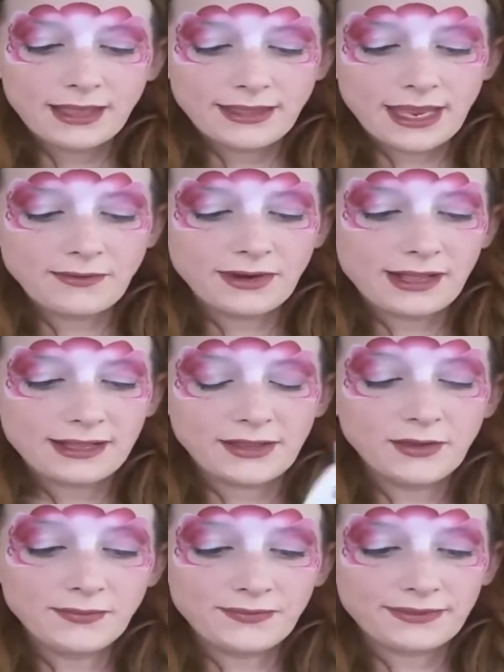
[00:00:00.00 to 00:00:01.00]
Then what I'll
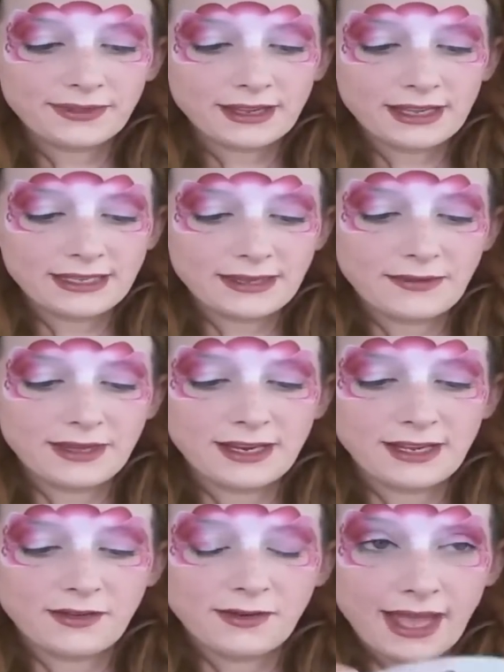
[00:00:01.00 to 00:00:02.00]
do is I'm going
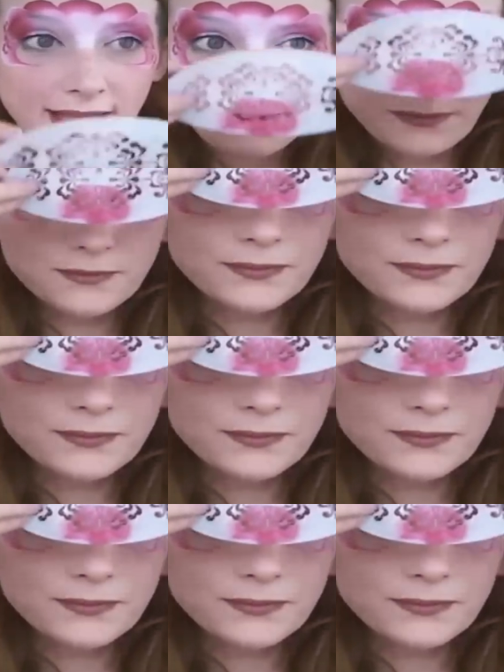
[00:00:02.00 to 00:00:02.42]
to go ahead